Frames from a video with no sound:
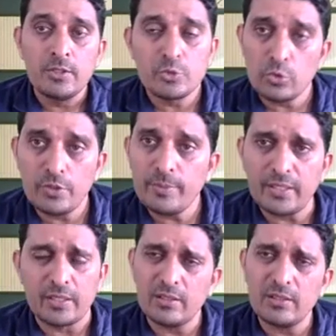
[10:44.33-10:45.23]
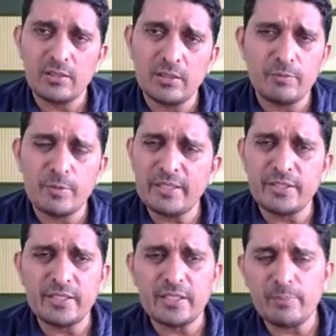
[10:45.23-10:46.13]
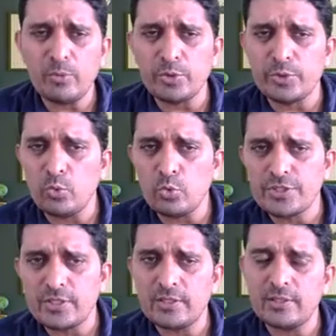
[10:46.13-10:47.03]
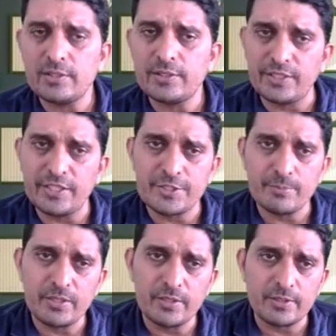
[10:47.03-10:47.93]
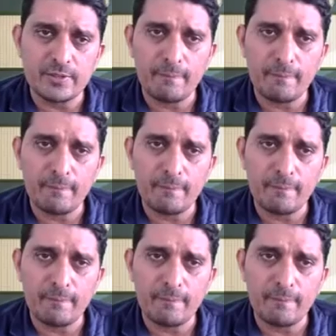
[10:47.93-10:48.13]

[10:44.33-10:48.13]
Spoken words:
So we may think about using Teachmint,